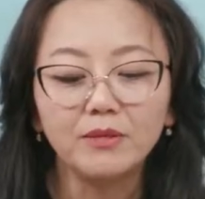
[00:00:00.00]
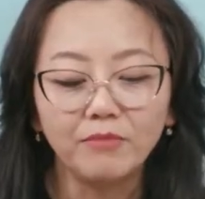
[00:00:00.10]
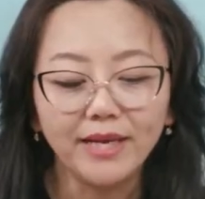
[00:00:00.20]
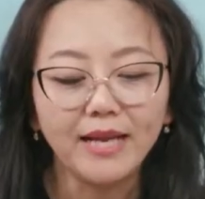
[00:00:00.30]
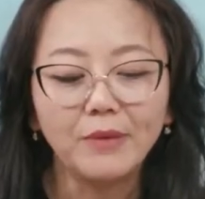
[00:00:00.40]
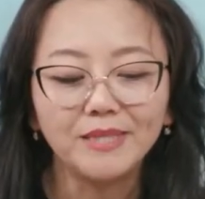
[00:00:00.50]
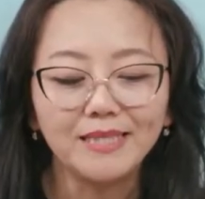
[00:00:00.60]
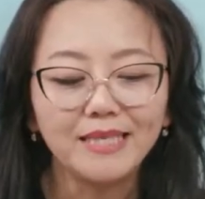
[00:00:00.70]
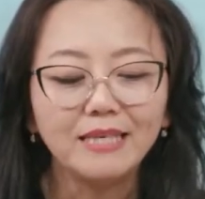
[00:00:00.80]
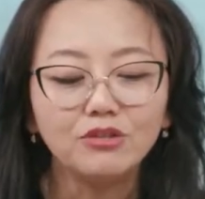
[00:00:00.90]
right now is
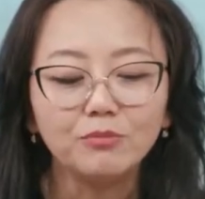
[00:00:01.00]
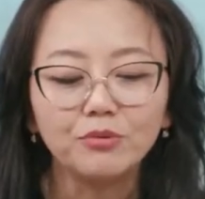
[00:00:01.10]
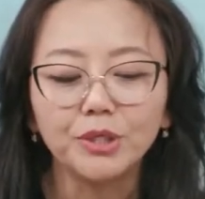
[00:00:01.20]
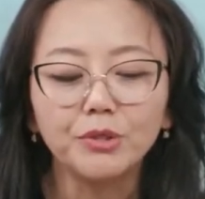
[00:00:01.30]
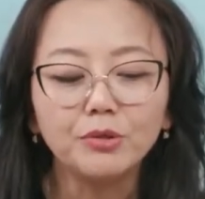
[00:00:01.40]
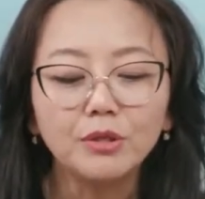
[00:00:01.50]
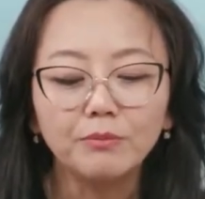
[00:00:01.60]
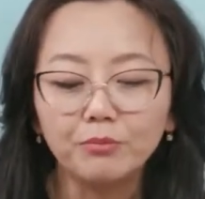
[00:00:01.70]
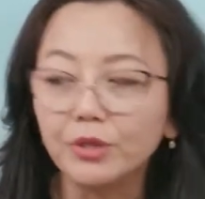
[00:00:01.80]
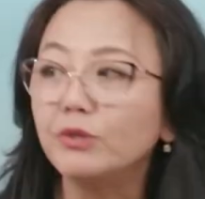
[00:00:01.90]
seeking to
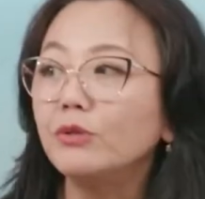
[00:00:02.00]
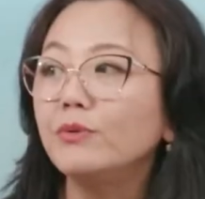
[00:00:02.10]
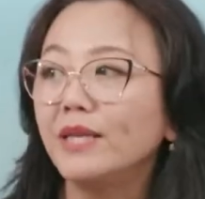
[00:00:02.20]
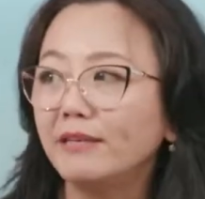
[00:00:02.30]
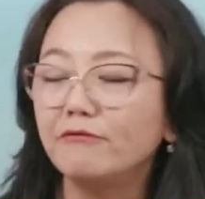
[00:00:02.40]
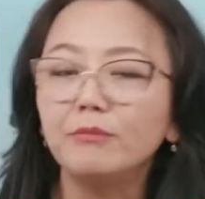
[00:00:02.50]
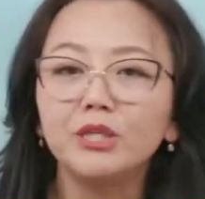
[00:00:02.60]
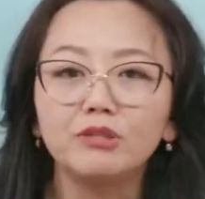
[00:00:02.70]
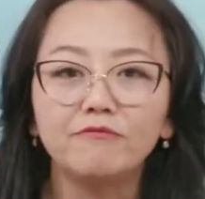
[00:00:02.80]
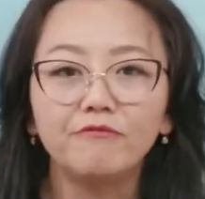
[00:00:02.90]
preclude that
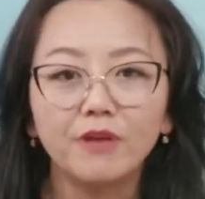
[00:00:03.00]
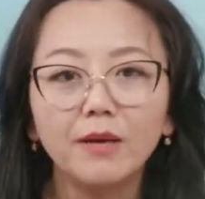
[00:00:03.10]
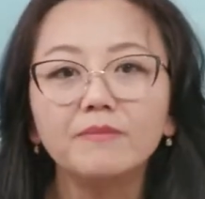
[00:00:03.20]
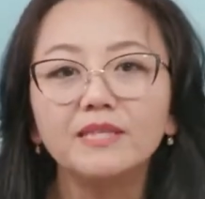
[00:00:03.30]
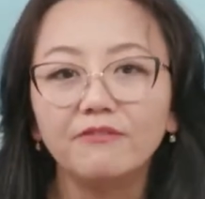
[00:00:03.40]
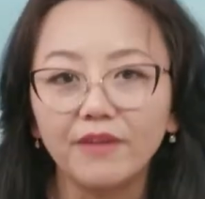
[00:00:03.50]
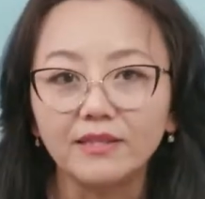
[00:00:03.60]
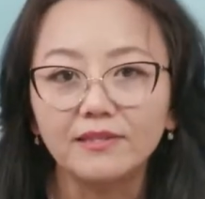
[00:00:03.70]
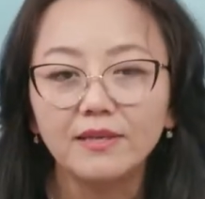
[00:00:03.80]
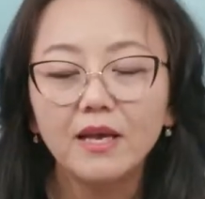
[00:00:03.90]
information from the
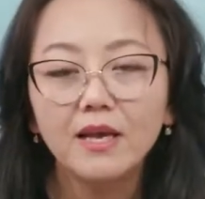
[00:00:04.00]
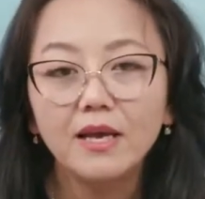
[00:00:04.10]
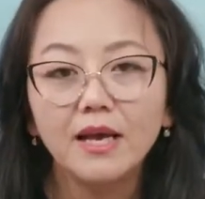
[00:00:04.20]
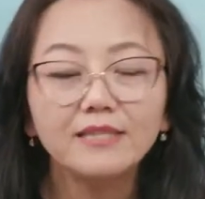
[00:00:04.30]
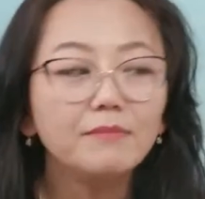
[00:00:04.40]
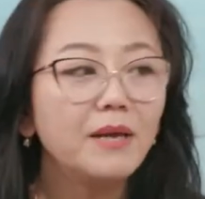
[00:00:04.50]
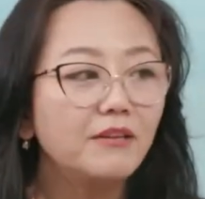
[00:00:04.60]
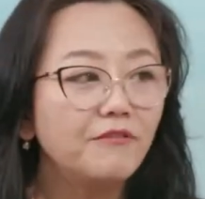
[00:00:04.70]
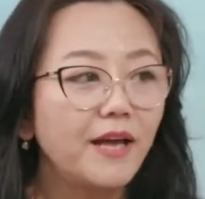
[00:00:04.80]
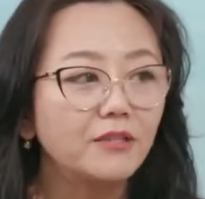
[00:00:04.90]
defense. As a matter
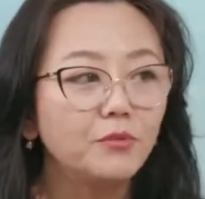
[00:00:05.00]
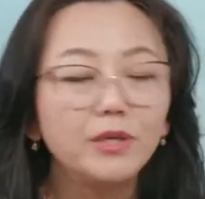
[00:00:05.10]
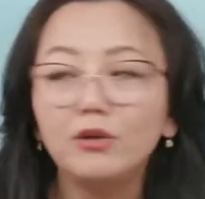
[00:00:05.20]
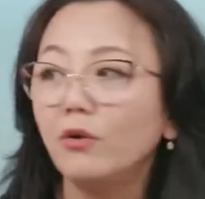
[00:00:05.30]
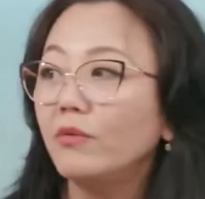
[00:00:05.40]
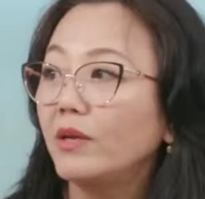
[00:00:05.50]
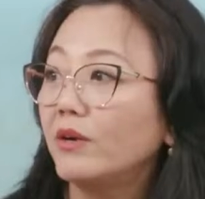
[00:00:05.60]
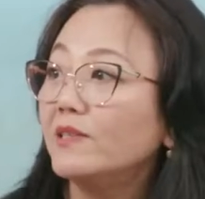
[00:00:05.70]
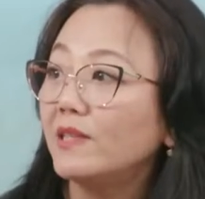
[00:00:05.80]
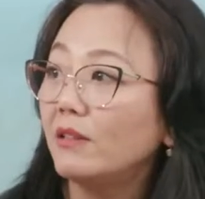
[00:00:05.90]
of fact, we know there
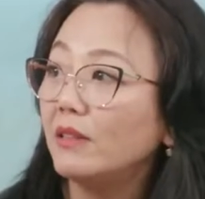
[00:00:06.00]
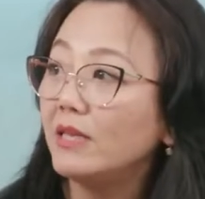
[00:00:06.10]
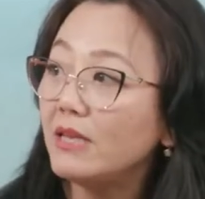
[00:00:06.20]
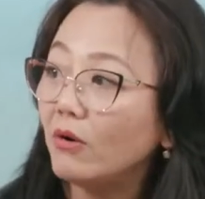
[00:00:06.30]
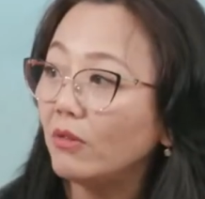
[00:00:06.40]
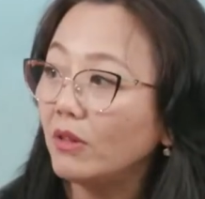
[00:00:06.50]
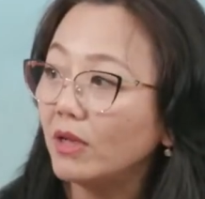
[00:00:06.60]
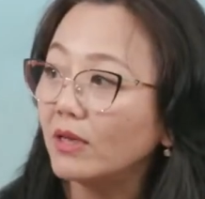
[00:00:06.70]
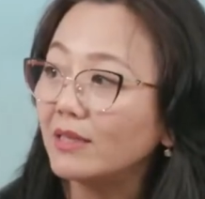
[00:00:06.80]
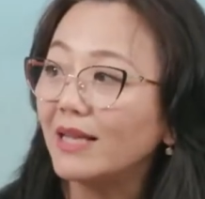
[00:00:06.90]
is a legal
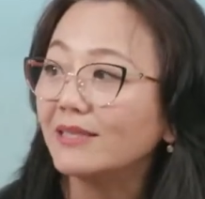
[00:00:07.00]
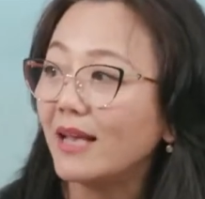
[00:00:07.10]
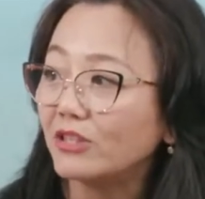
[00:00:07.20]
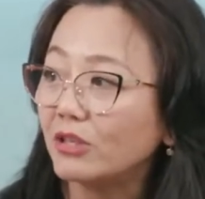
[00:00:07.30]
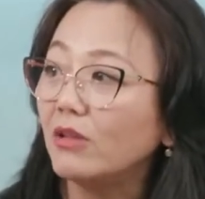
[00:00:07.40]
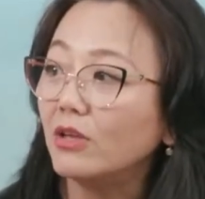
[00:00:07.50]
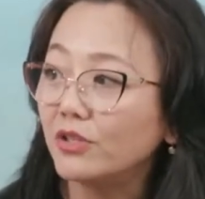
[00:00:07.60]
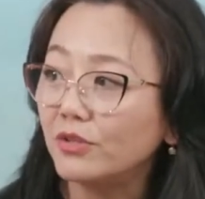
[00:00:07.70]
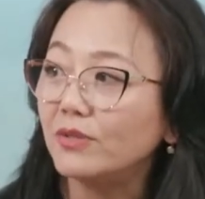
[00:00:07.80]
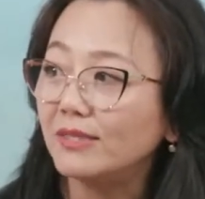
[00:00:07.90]
class action
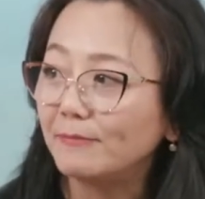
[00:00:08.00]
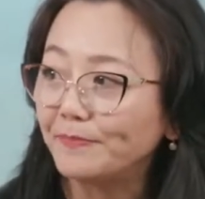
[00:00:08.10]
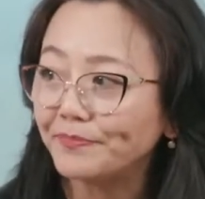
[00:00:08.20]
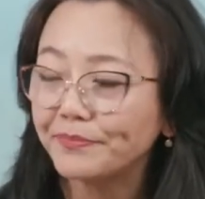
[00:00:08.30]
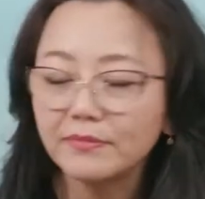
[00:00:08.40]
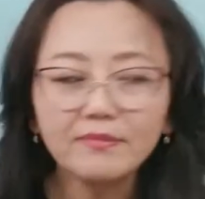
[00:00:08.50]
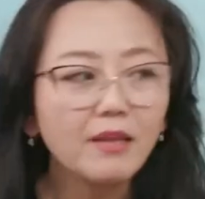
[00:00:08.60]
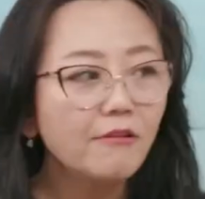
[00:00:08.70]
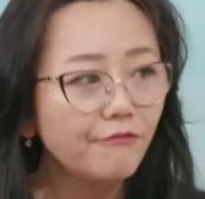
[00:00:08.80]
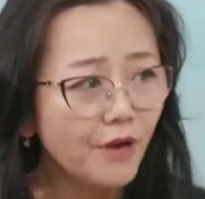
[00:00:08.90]
lawsuits
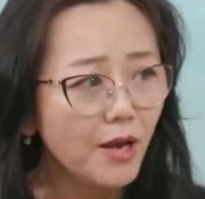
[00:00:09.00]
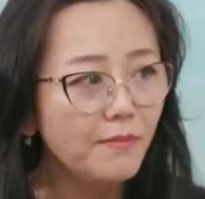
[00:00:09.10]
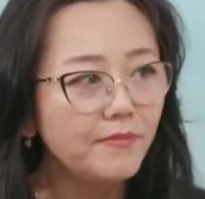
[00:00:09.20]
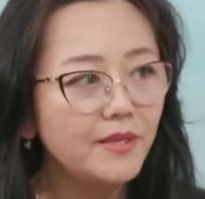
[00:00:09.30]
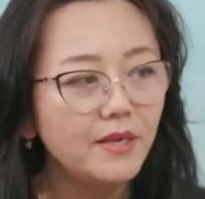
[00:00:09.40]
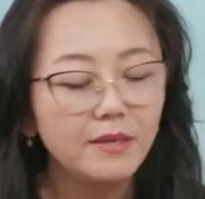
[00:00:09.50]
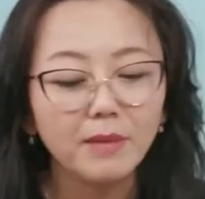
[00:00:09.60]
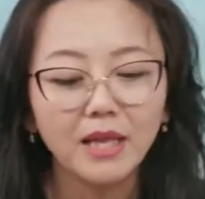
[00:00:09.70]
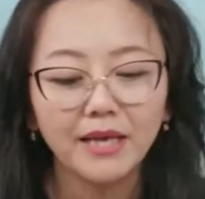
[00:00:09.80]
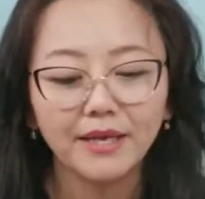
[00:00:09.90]
from the
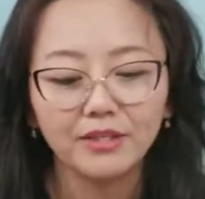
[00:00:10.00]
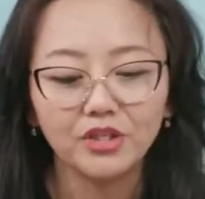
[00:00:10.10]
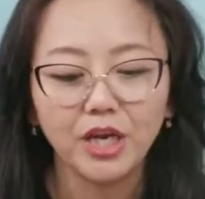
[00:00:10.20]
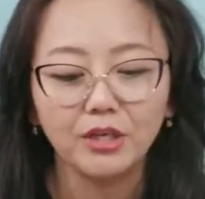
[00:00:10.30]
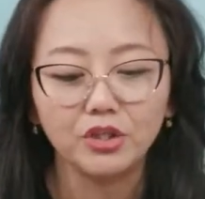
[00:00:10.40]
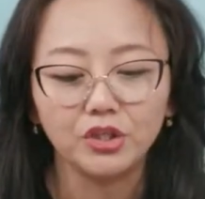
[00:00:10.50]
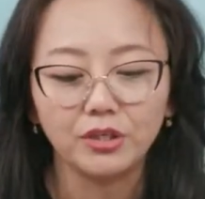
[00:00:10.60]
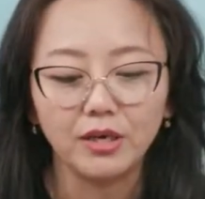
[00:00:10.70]
Himalaya Exchange